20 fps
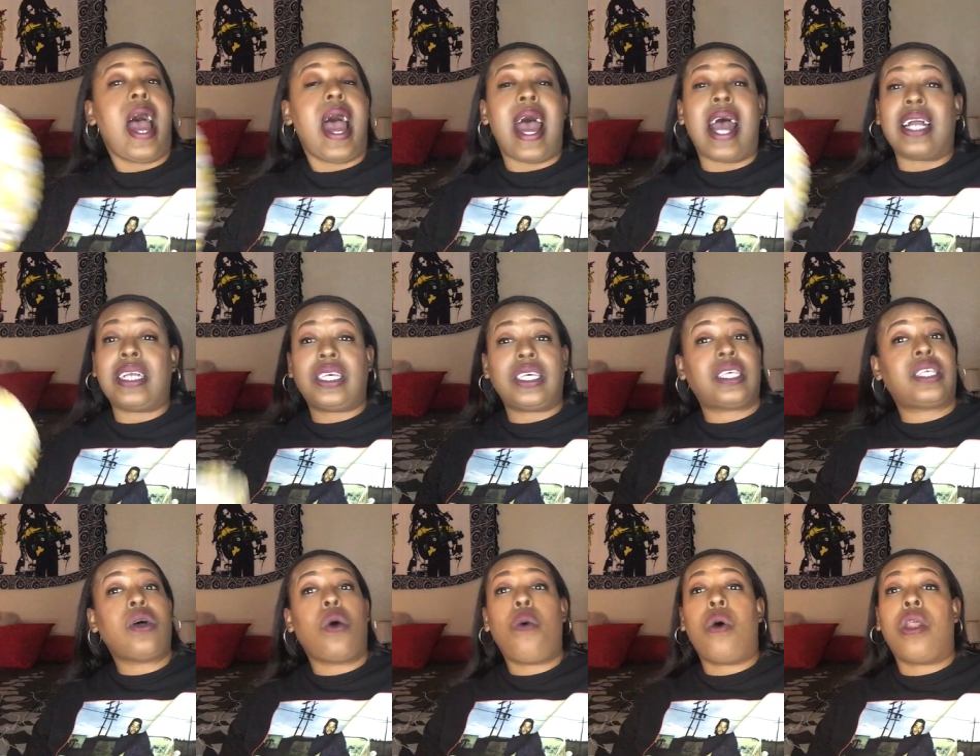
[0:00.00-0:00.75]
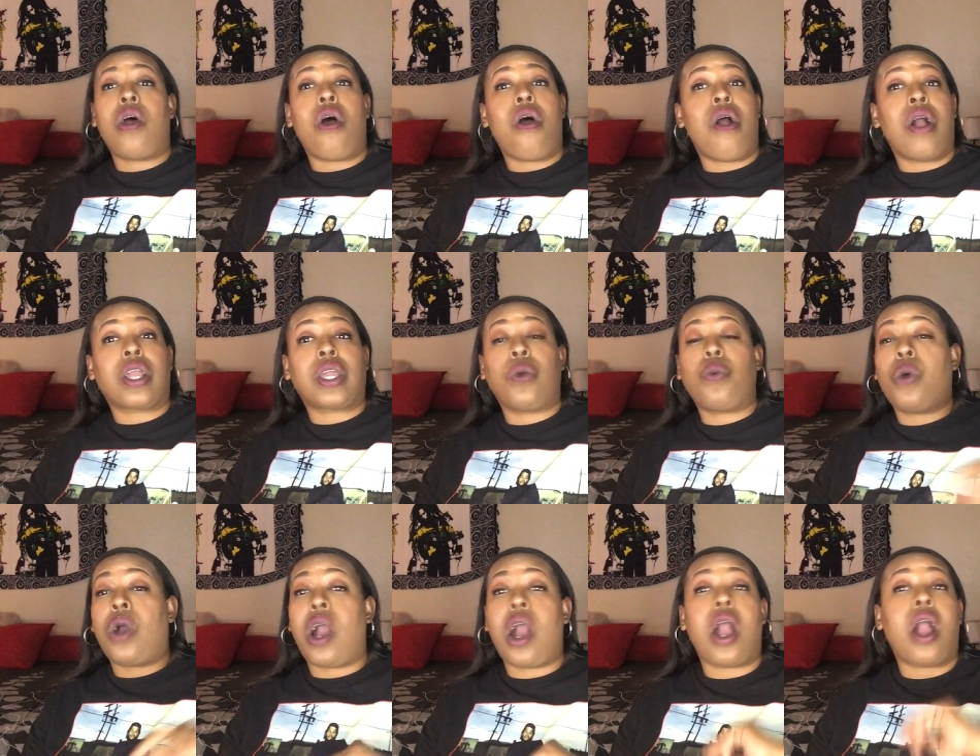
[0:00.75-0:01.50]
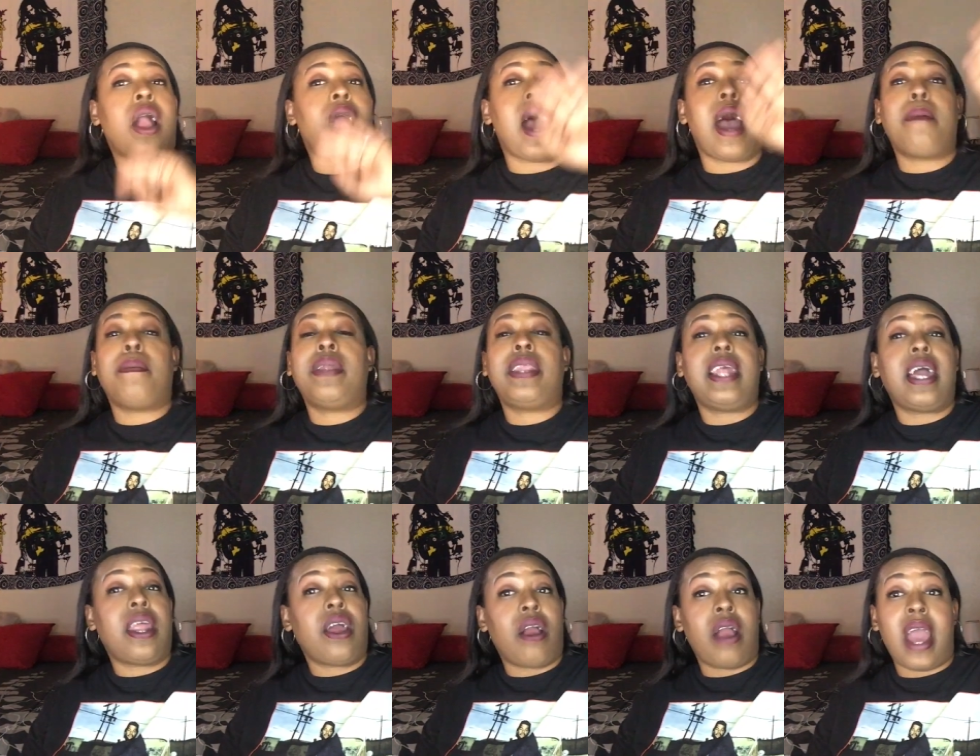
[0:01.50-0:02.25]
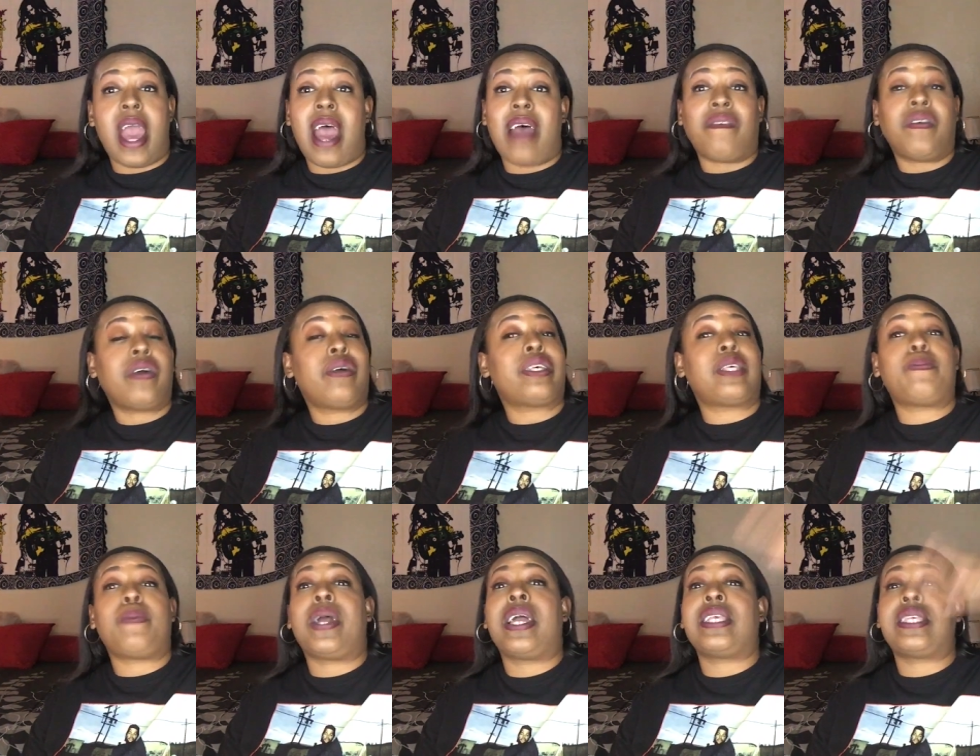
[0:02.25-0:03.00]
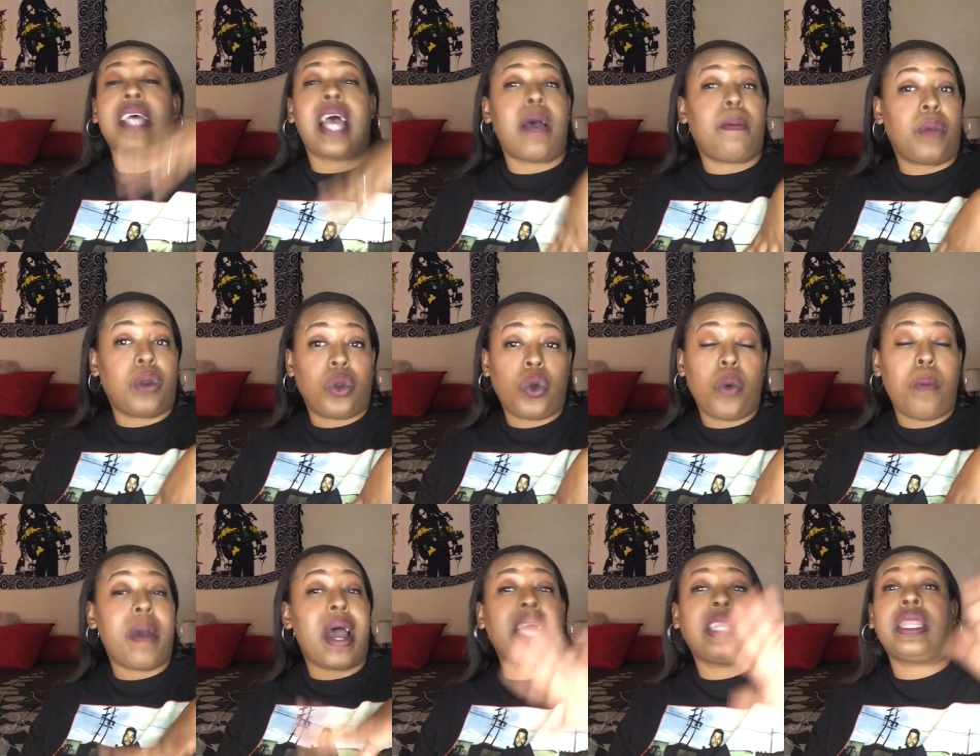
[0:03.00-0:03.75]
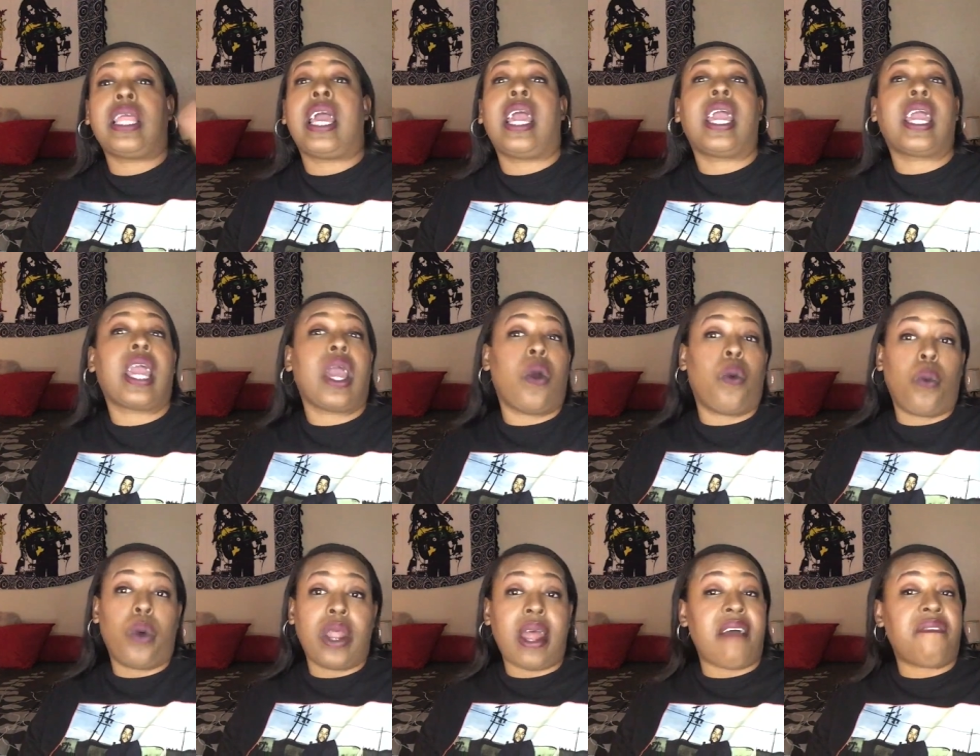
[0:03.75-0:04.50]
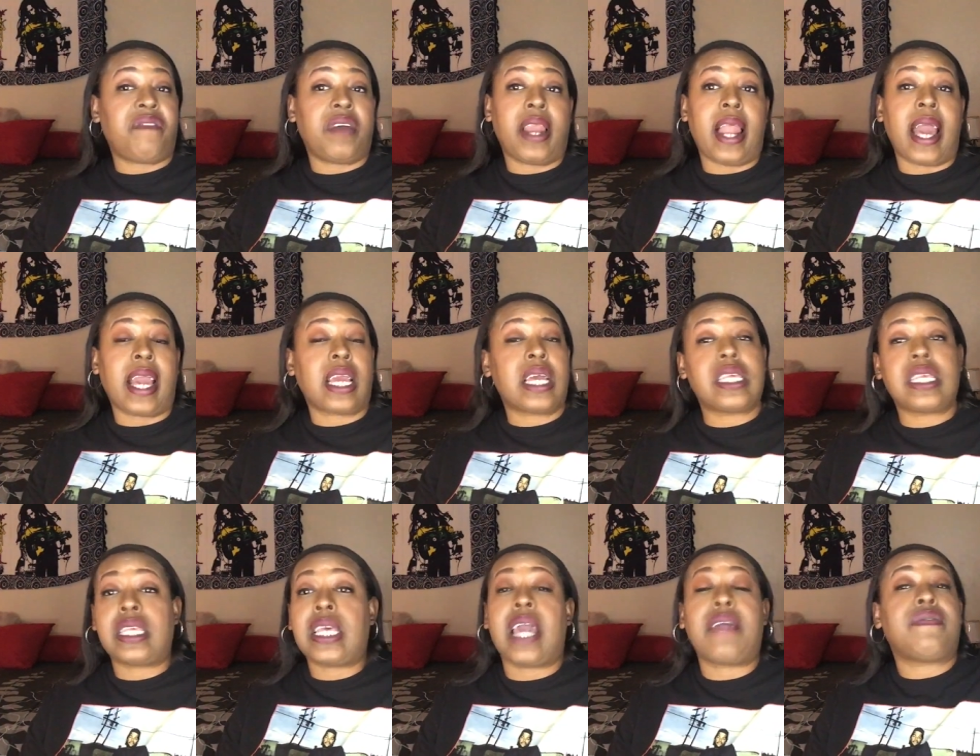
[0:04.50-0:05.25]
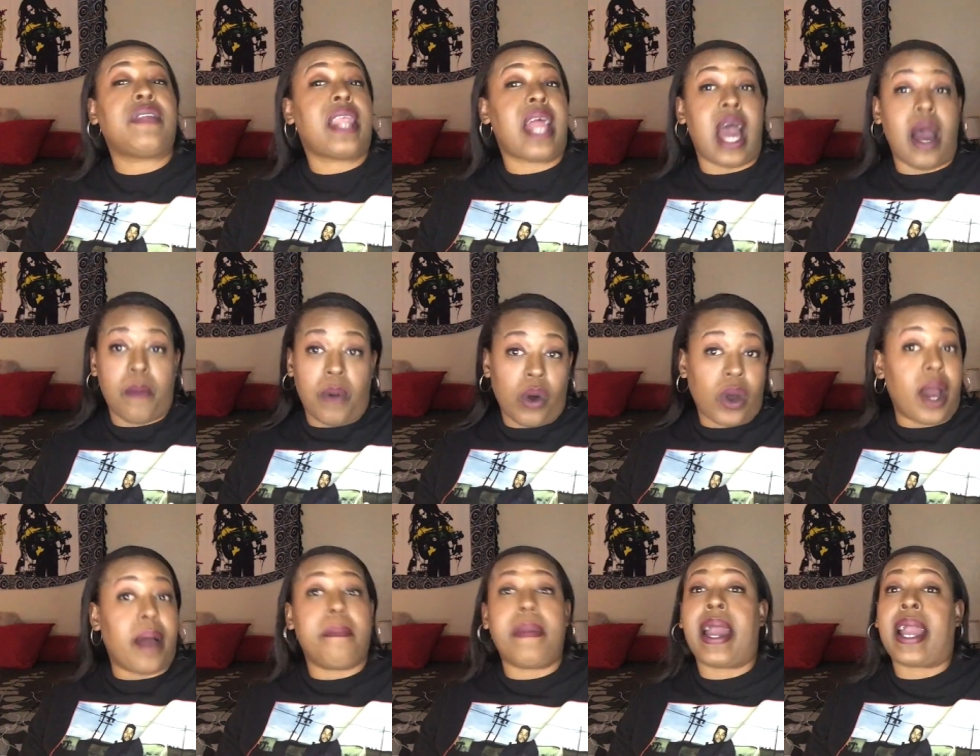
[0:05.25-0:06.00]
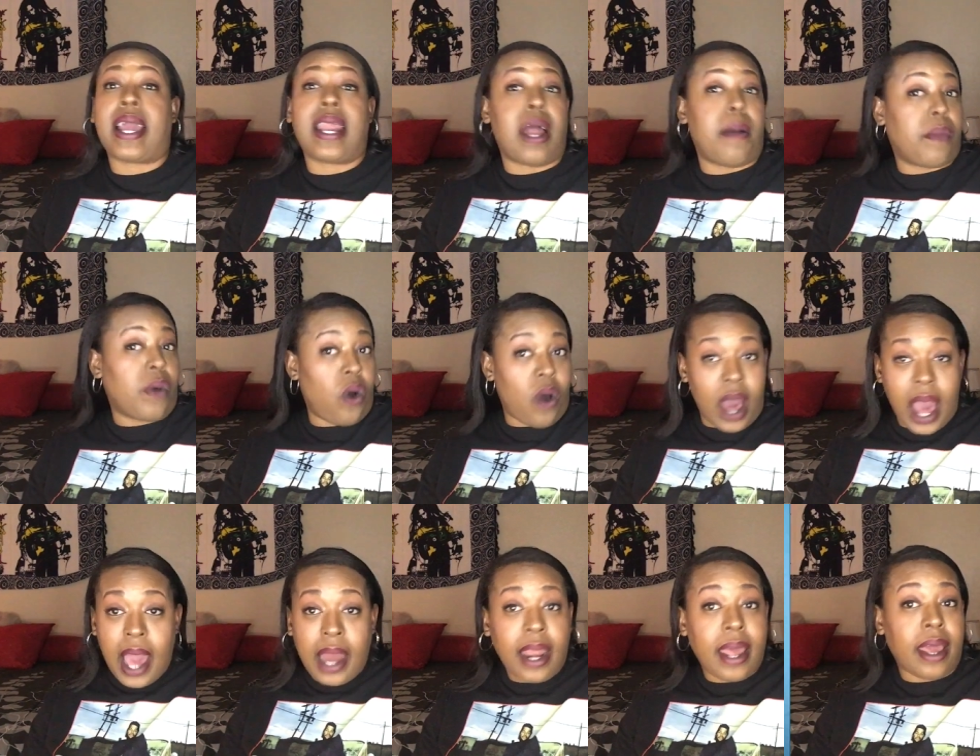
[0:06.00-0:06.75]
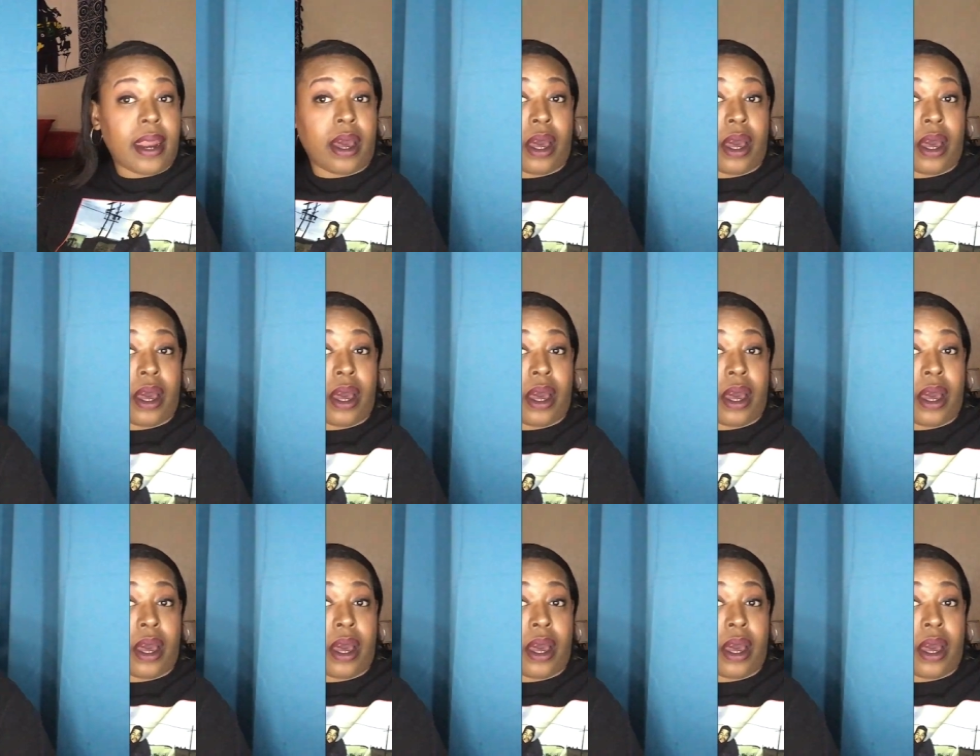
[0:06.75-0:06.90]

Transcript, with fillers: I just don't want to argue with her. I'ma let her have her space. I'ma do my thing, and when I feel like it's safe, then I'm gonna come back and I'm gonna holler at